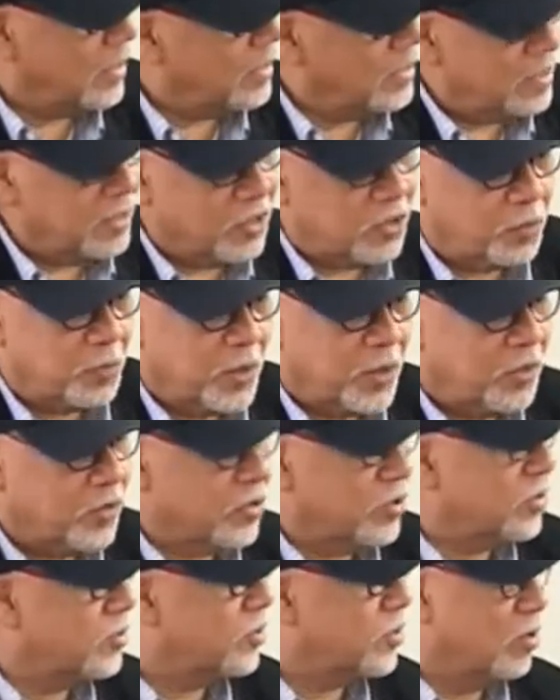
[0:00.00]
it has been
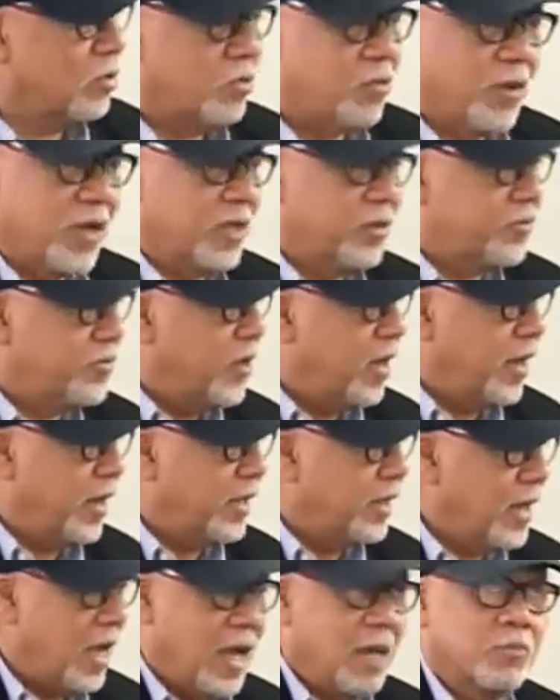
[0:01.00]
just so gratifying.
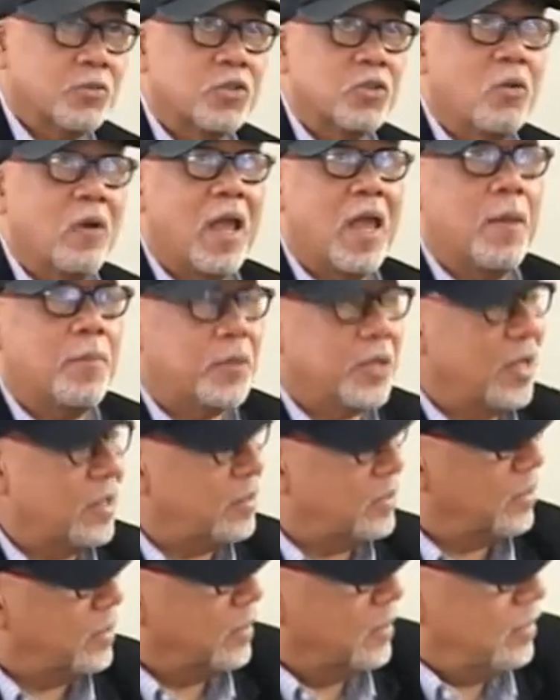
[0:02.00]
I am so happy I
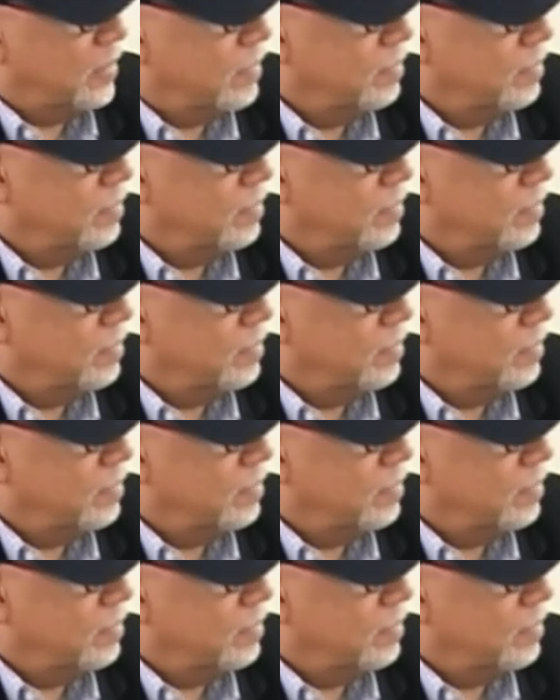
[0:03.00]
did it.